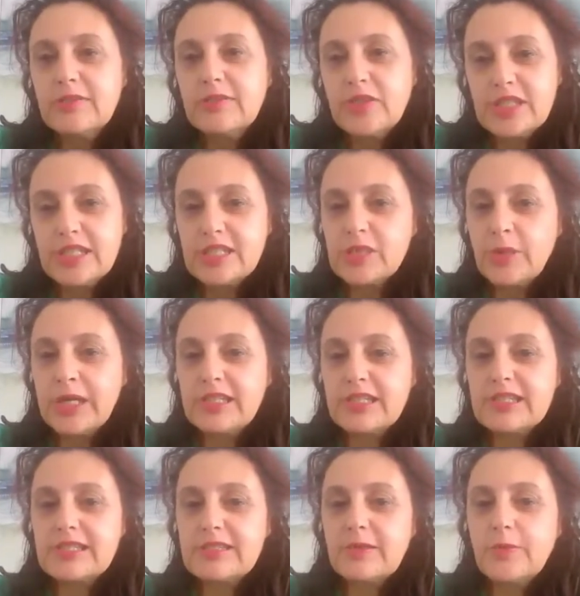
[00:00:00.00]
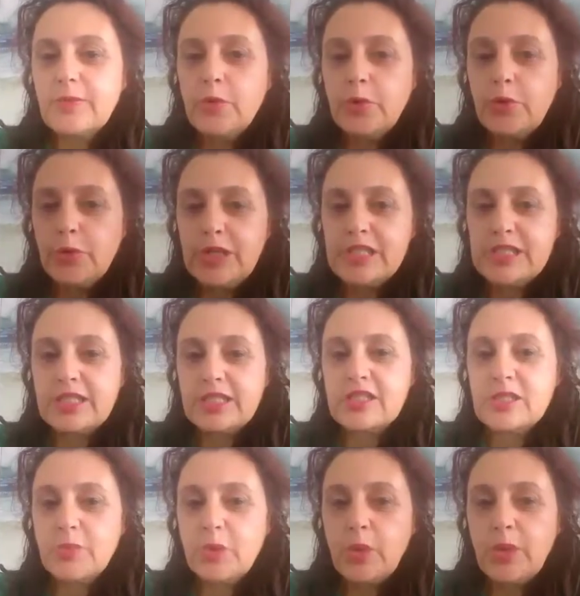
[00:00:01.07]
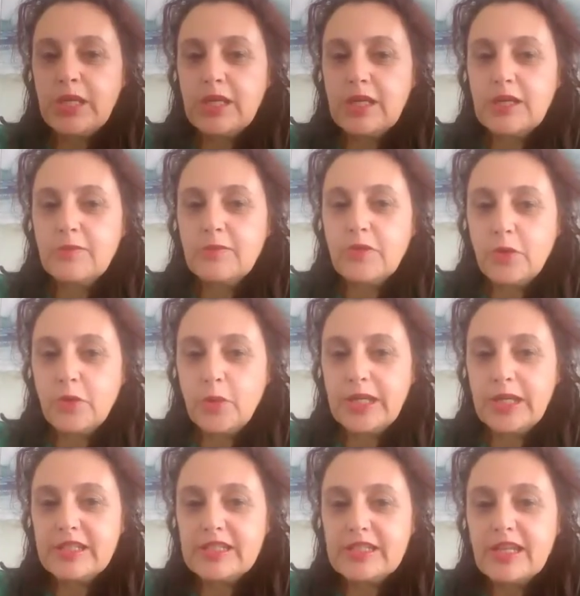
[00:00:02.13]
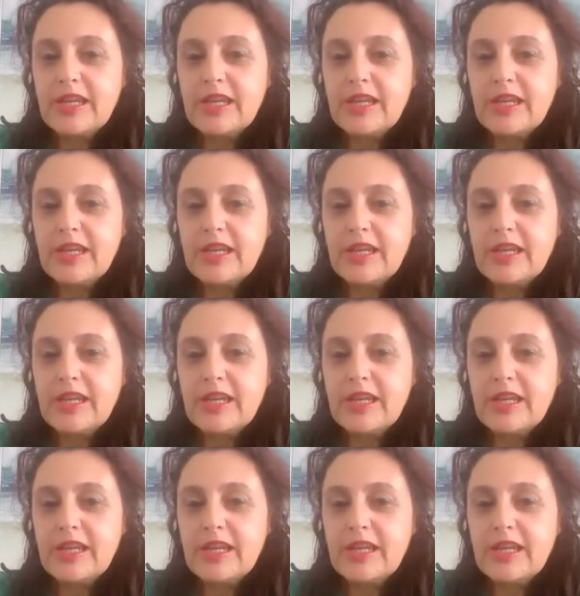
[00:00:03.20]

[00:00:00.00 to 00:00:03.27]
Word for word: for six weeks or three sessions per week for four weeks.